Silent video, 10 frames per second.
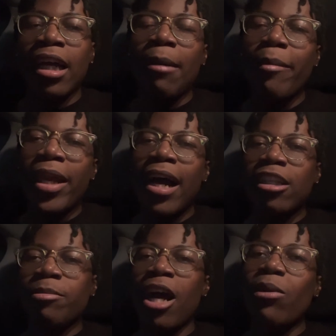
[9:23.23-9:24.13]
I'm gonna be
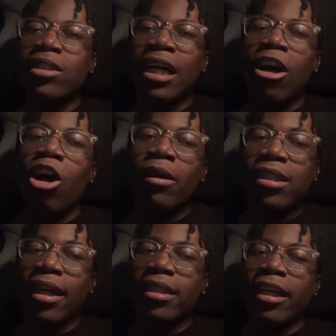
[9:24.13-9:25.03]
honest, bro. I was not always
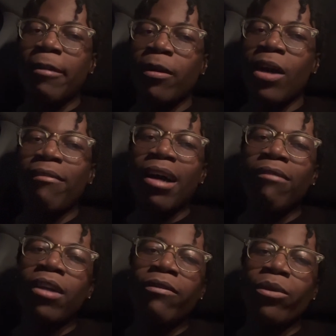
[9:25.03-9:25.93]
like that, bro.
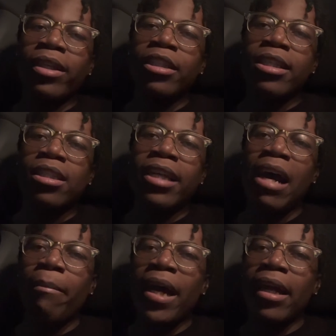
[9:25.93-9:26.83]
I'm never really just
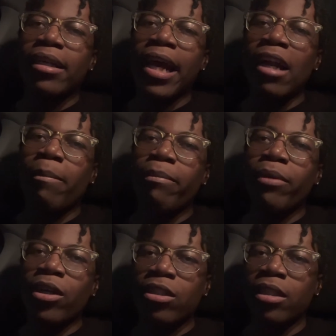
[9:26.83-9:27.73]
snap back at a
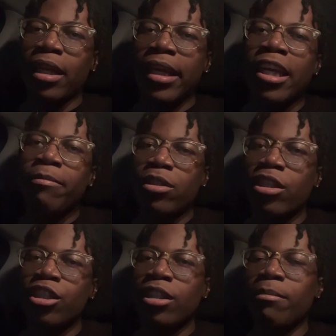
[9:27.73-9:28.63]
person like in
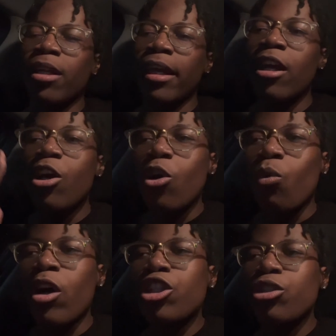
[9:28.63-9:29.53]
position. But like
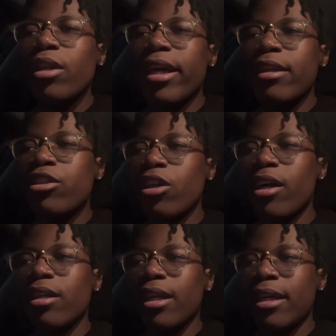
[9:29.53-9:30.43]
once you like
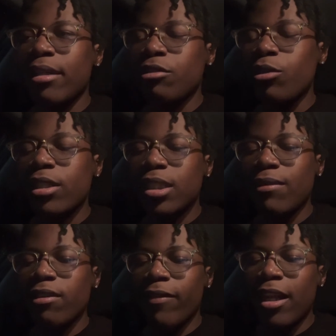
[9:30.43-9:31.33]
start like doing
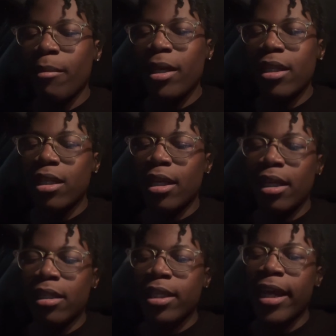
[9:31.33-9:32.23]
self-development
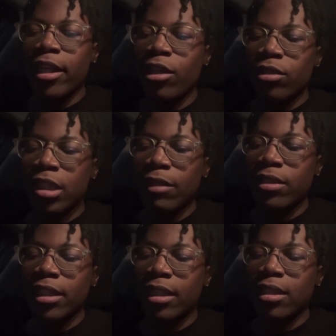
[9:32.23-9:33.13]
and taking yourself
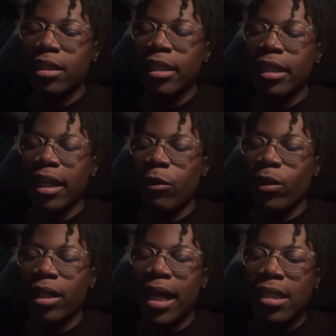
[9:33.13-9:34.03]
seriously and like
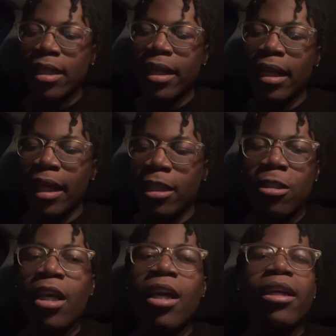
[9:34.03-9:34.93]
realizing that like
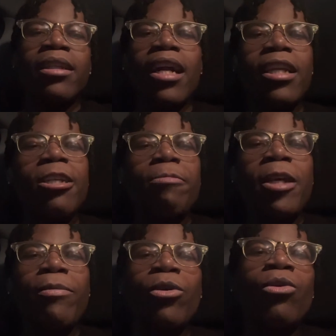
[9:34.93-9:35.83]
none of these
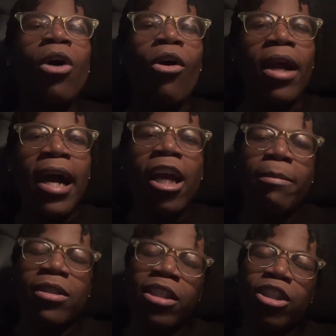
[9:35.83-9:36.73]
people who hold a higher
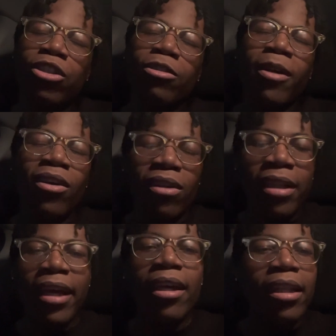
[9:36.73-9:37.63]
position you, bro,
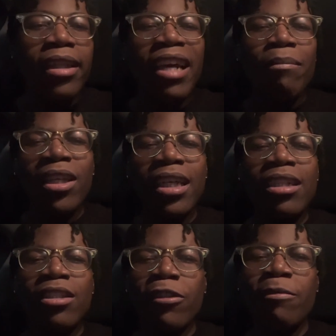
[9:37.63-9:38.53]
they
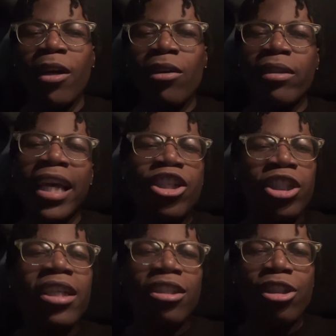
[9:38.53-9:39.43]
bleed too, bro. They
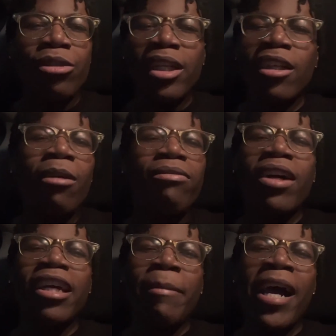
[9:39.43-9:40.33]
shit too. It don't
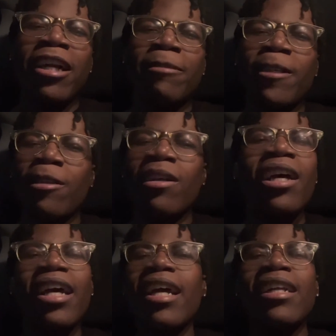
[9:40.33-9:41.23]
fucking matter, bro.
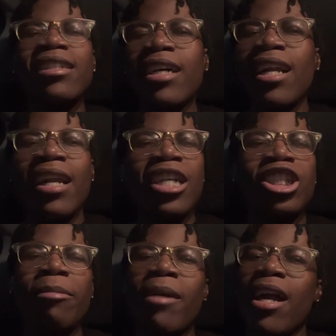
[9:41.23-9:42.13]
None of that
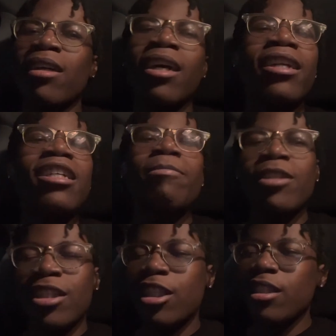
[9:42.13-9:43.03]
shit matter. None of these
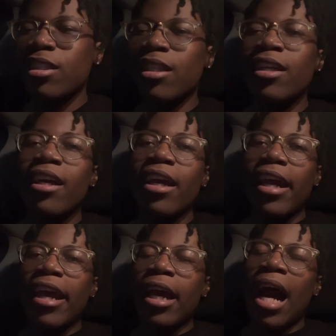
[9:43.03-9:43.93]
positions.
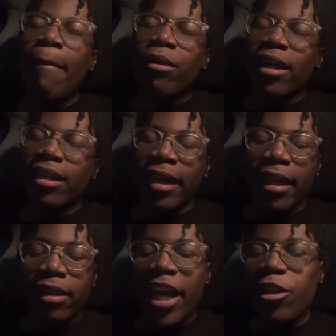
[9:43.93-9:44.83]
And
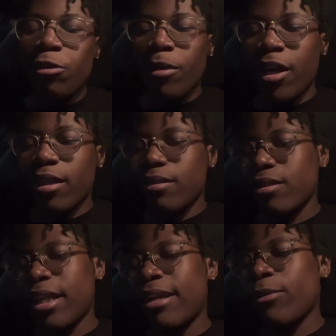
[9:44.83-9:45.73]
like, thank you, Mark.
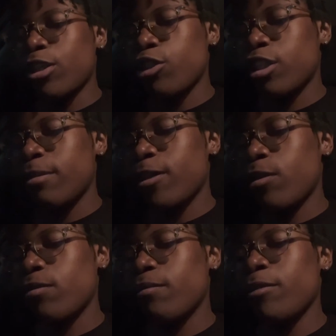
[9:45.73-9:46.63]
Like, real shit,
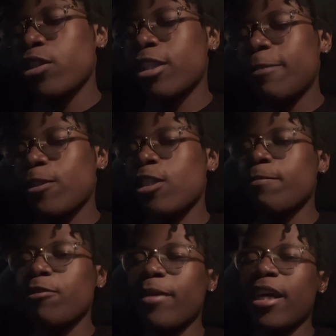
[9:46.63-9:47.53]
bro. Mr. Keep It
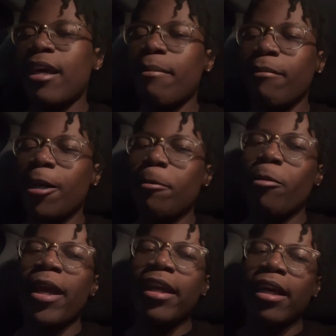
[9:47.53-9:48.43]
Simple, man. Monk Mode
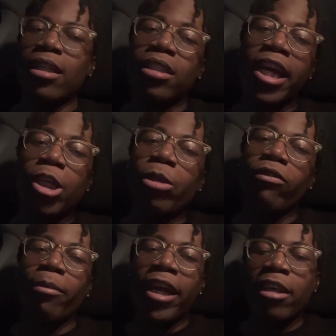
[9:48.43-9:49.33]
Maniacs. Thank you
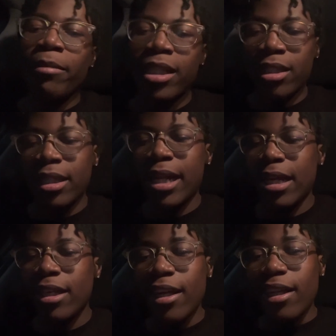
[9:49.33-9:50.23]
for making me see
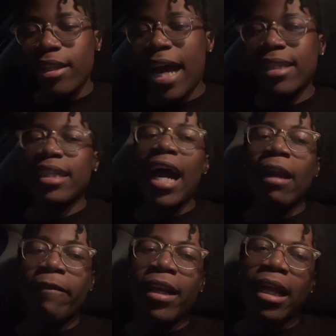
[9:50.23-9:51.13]
that side
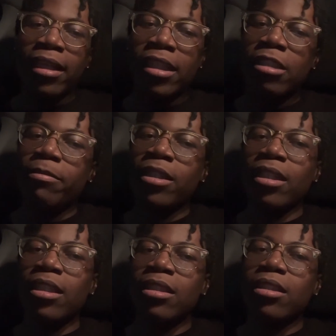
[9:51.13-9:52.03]
of it, at least,
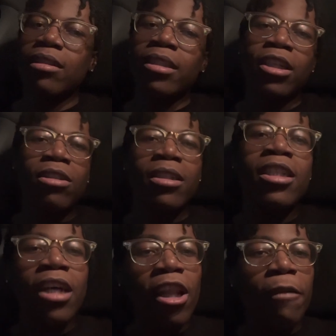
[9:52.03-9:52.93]
because there's
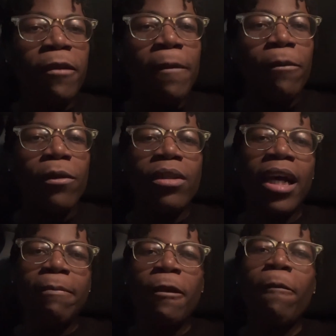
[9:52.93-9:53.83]
these other people
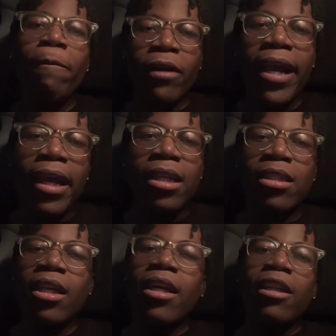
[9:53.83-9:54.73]
that people praise.